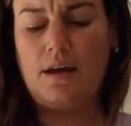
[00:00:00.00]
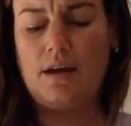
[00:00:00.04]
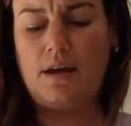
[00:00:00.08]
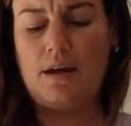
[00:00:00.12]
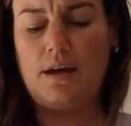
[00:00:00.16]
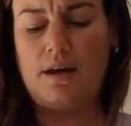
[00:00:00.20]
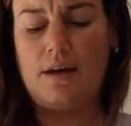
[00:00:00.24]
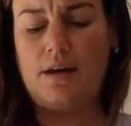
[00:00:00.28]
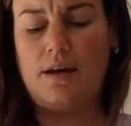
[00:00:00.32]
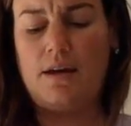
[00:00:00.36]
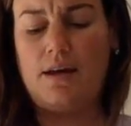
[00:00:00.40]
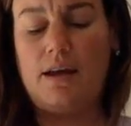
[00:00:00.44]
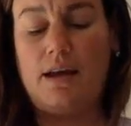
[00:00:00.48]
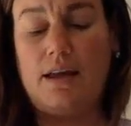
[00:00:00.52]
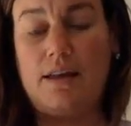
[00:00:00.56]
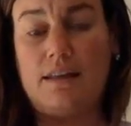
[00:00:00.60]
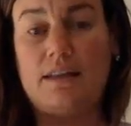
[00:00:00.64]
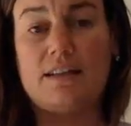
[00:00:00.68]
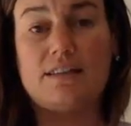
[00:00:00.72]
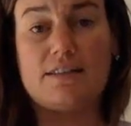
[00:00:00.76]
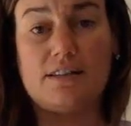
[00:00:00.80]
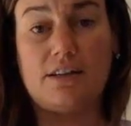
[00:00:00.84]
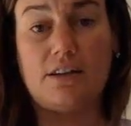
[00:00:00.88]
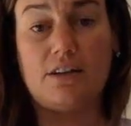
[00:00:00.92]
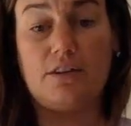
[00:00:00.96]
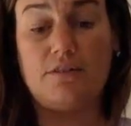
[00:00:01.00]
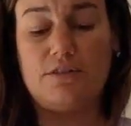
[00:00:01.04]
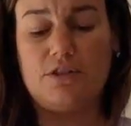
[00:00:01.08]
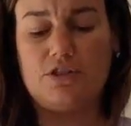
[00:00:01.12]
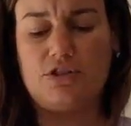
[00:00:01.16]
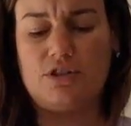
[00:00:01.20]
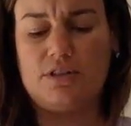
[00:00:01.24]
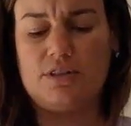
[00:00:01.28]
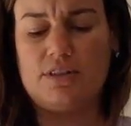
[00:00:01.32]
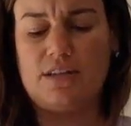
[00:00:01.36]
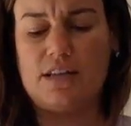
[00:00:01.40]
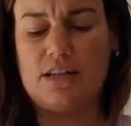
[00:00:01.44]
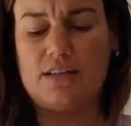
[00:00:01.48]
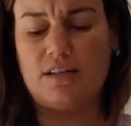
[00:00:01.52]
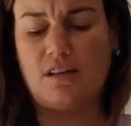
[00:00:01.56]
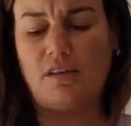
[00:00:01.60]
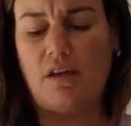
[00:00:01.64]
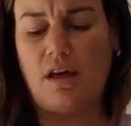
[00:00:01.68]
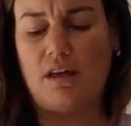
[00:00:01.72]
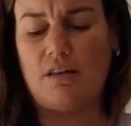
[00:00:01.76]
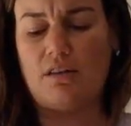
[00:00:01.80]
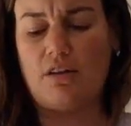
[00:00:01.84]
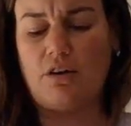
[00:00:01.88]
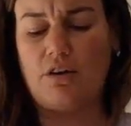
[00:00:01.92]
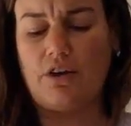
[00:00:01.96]
and then cell division takes a
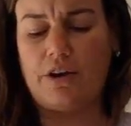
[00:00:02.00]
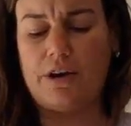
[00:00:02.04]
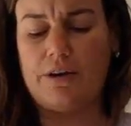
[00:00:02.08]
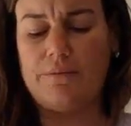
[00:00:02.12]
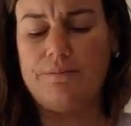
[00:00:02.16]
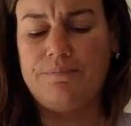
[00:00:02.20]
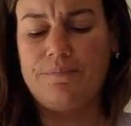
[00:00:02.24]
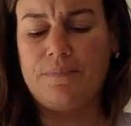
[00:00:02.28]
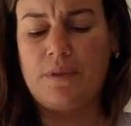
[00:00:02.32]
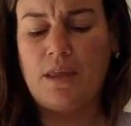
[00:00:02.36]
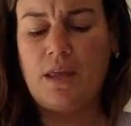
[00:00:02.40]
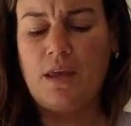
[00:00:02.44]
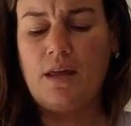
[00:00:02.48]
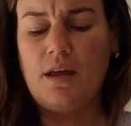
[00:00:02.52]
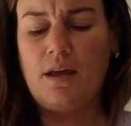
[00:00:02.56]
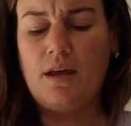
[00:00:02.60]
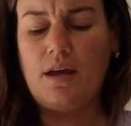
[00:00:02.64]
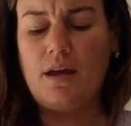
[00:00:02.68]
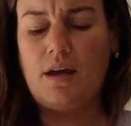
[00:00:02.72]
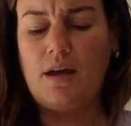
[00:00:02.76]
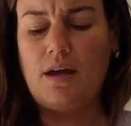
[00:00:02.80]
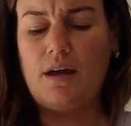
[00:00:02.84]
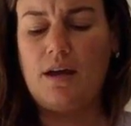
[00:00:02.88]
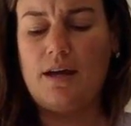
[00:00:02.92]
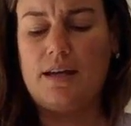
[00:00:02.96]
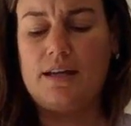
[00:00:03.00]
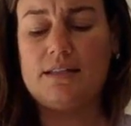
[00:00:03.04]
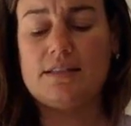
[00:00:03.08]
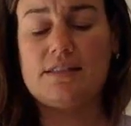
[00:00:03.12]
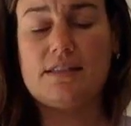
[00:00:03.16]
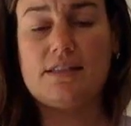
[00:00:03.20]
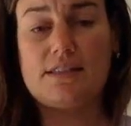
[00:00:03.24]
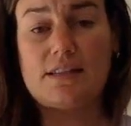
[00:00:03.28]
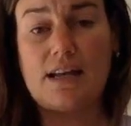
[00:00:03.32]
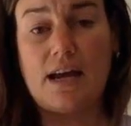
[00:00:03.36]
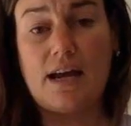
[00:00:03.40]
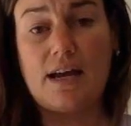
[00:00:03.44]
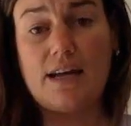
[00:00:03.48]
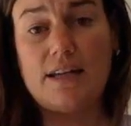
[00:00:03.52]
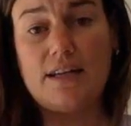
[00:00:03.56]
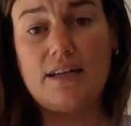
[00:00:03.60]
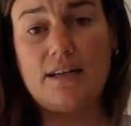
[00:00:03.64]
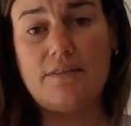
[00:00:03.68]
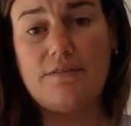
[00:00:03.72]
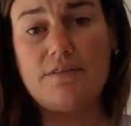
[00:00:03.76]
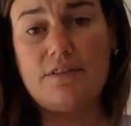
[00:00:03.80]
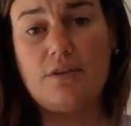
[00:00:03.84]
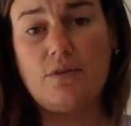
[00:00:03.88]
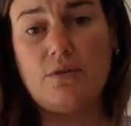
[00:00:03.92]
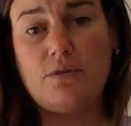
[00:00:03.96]
lot longer. Inside
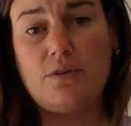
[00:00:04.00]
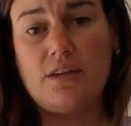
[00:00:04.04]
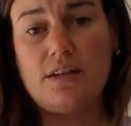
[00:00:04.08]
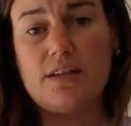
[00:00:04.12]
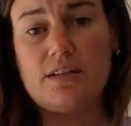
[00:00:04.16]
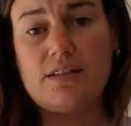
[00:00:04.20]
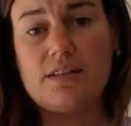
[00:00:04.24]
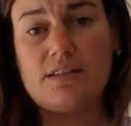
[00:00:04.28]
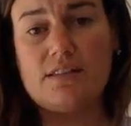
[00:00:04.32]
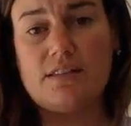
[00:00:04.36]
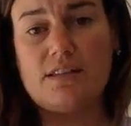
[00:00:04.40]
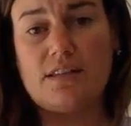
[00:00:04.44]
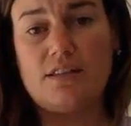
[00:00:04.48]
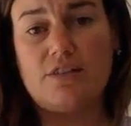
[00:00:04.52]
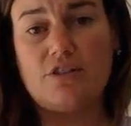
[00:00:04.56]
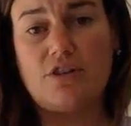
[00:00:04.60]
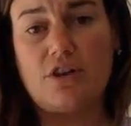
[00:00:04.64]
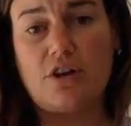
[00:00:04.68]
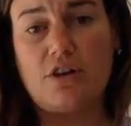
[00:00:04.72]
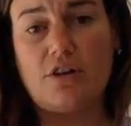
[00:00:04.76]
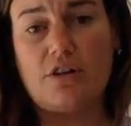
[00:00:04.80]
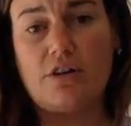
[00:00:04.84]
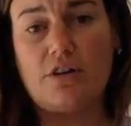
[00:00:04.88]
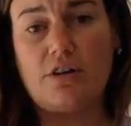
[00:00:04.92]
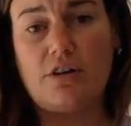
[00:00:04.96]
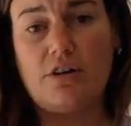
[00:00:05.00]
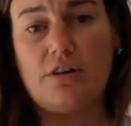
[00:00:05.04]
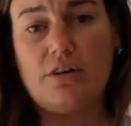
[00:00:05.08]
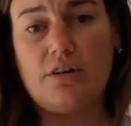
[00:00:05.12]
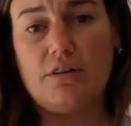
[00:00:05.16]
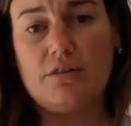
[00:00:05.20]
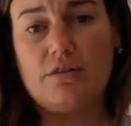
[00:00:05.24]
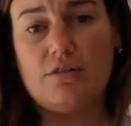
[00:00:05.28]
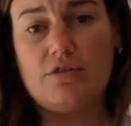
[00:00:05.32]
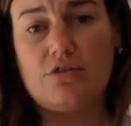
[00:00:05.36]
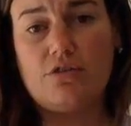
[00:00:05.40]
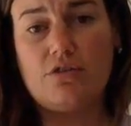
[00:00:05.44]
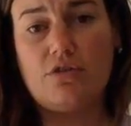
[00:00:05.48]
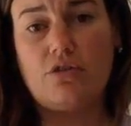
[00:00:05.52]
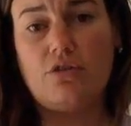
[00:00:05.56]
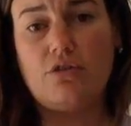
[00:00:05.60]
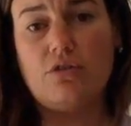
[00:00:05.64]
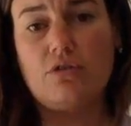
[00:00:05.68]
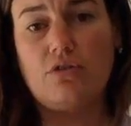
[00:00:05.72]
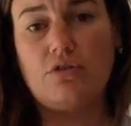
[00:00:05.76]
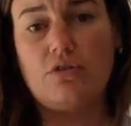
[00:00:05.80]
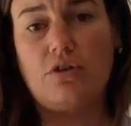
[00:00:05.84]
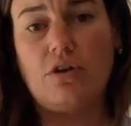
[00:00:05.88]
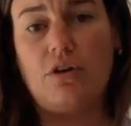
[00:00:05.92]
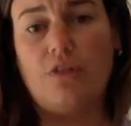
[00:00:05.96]
of the nucleus is a darker
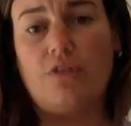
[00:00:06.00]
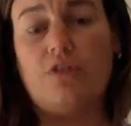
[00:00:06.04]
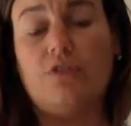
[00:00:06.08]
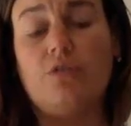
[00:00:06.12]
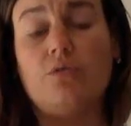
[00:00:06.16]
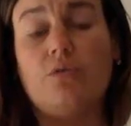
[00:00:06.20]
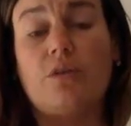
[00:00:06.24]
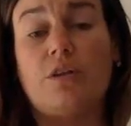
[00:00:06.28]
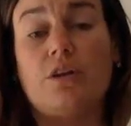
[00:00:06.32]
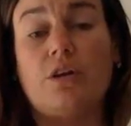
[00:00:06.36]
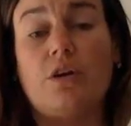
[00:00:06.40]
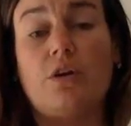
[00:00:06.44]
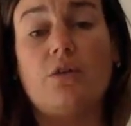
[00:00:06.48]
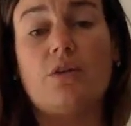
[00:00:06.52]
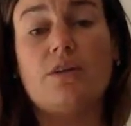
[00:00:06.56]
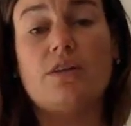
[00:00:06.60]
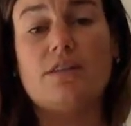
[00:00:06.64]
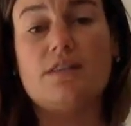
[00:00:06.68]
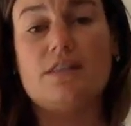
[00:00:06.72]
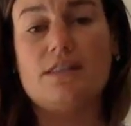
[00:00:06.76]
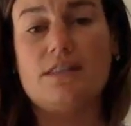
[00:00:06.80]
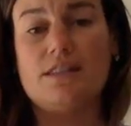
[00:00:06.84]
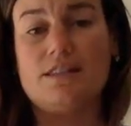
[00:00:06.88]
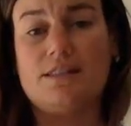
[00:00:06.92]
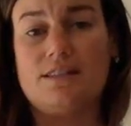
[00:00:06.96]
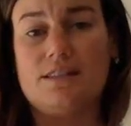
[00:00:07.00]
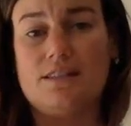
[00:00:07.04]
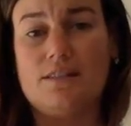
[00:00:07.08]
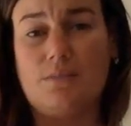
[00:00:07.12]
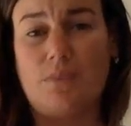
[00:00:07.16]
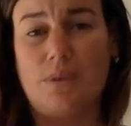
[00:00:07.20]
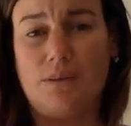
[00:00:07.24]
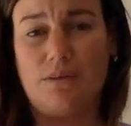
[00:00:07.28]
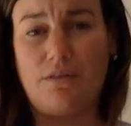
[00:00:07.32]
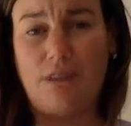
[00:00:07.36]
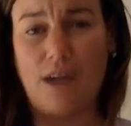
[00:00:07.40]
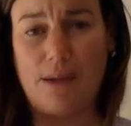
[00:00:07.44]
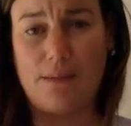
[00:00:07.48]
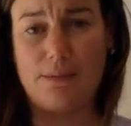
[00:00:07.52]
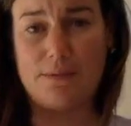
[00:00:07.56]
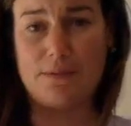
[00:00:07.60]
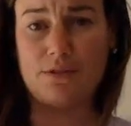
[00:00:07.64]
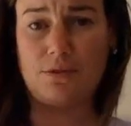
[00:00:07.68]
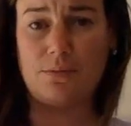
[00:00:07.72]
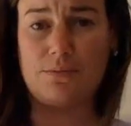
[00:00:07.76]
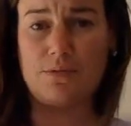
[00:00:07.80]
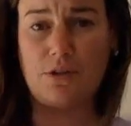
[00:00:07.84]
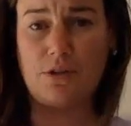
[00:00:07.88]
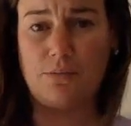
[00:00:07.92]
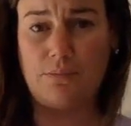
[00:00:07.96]
circle called the nucleolus. This is where
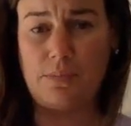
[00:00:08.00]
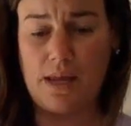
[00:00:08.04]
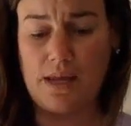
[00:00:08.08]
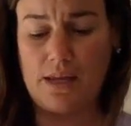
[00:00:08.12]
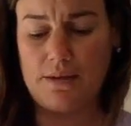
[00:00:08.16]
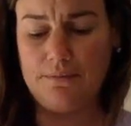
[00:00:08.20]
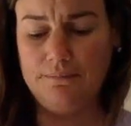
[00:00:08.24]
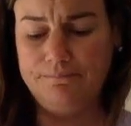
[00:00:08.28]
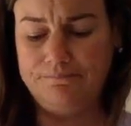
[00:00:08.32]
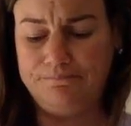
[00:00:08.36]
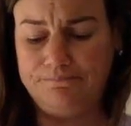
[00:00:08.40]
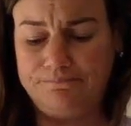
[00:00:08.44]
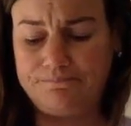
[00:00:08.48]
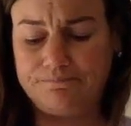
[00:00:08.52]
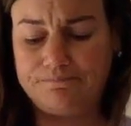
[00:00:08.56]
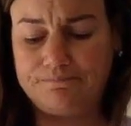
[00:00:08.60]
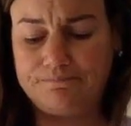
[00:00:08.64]
ribosomes are made.